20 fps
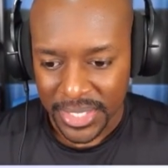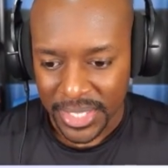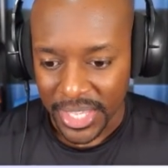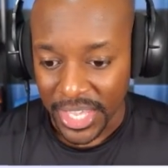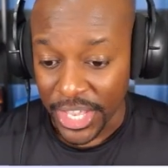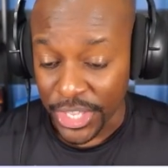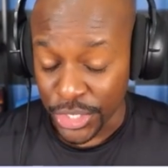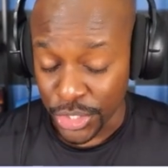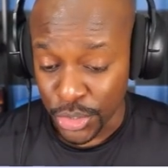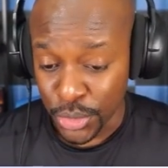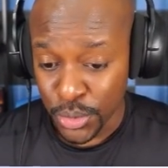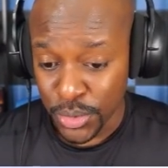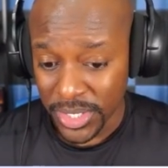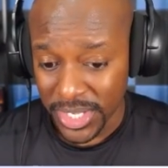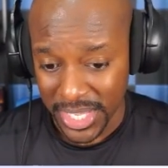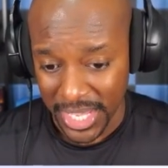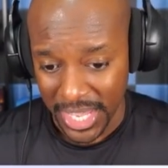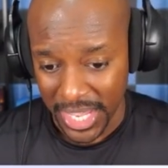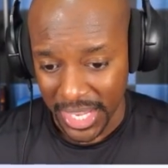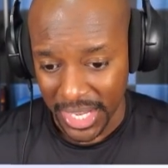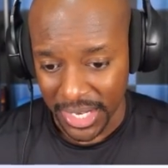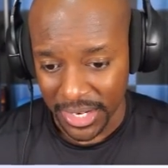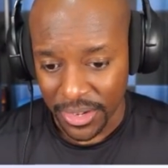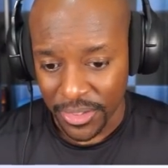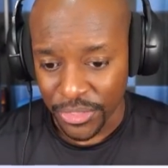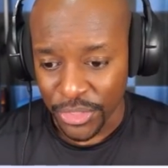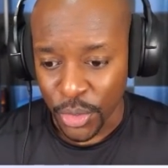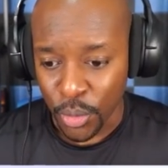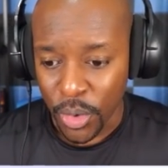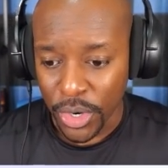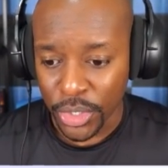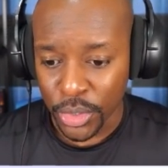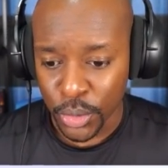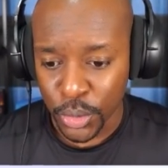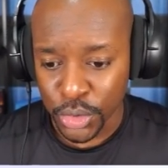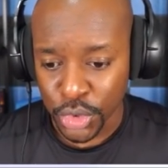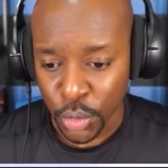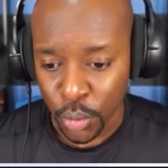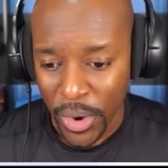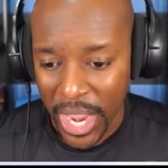you, Kang, the one
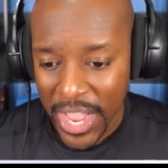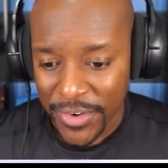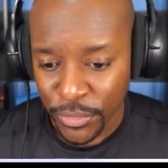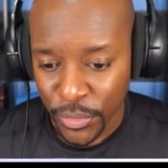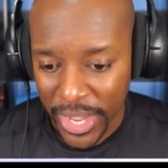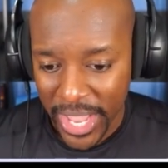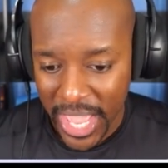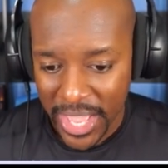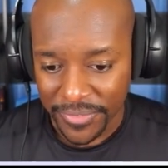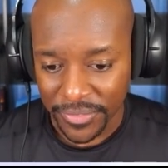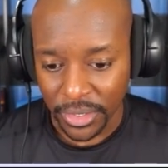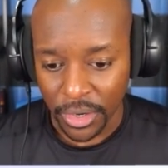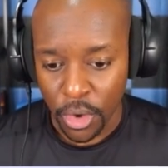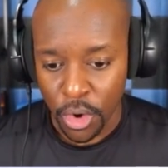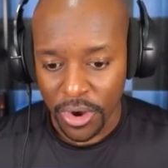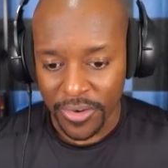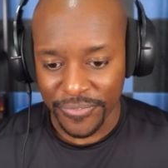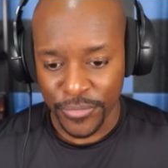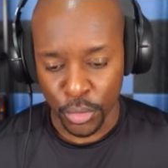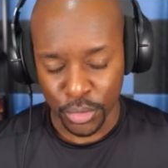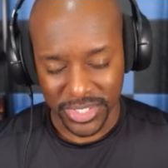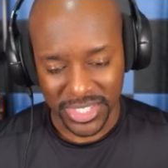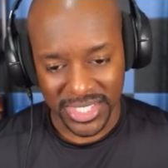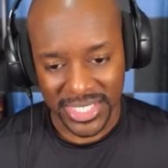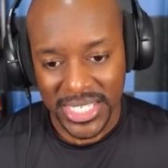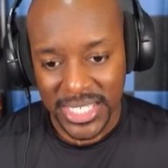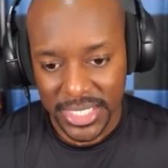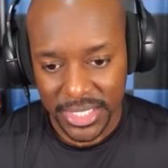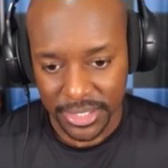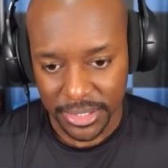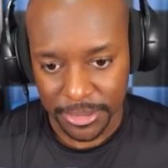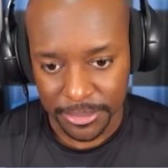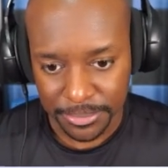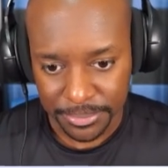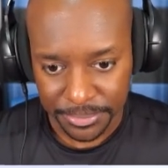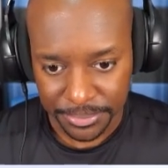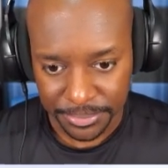whose arrival I have long foreseen.